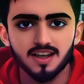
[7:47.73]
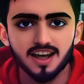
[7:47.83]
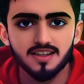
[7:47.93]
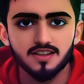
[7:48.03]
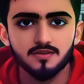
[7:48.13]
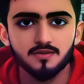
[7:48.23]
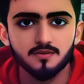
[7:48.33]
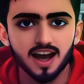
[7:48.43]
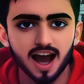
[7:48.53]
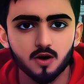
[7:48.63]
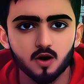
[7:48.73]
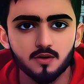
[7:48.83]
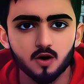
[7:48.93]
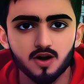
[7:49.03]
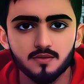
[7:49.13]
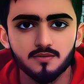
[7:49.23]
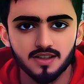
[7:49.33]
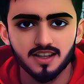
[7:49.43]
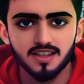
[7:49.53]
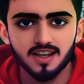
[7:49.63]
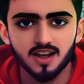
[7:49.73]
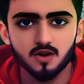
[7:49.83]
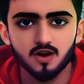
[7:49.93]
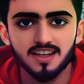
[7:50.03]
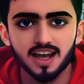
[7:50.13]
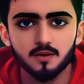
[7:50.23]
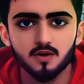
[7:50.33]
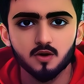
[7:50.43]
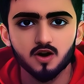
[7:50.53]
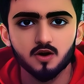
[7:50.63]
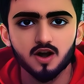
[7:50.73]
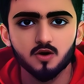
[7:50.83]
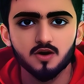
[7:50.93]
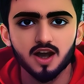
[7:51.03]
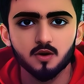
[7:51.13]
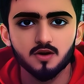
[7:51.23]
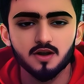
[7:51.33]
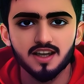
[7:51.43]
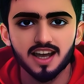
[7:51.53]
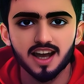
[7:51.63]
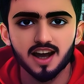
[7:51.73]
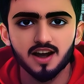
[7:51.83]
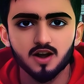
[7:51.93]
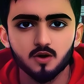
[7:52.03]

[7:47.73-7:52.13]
at night. And one more. This is another example of what you can create with Huo AI.